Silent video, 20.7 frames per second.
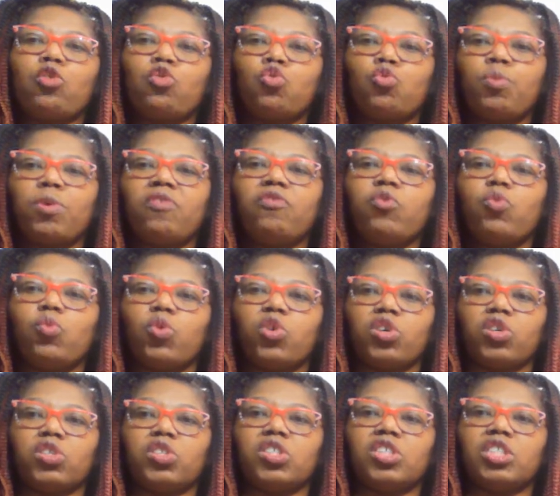group of
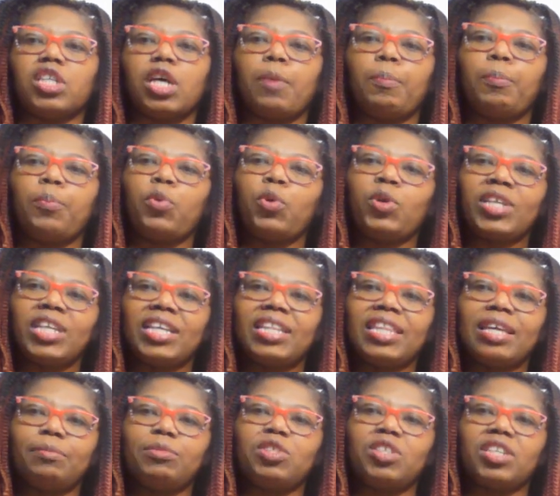words, putting
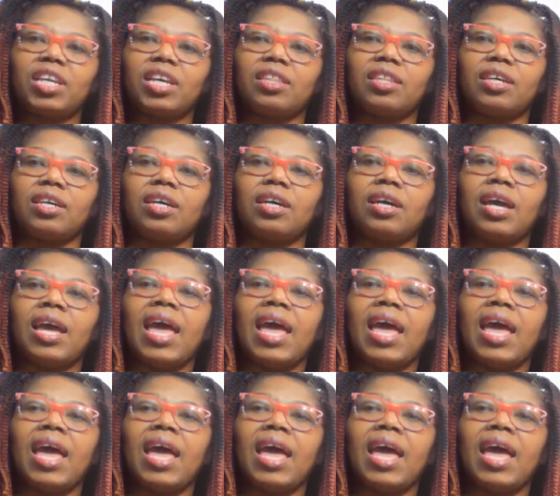them together,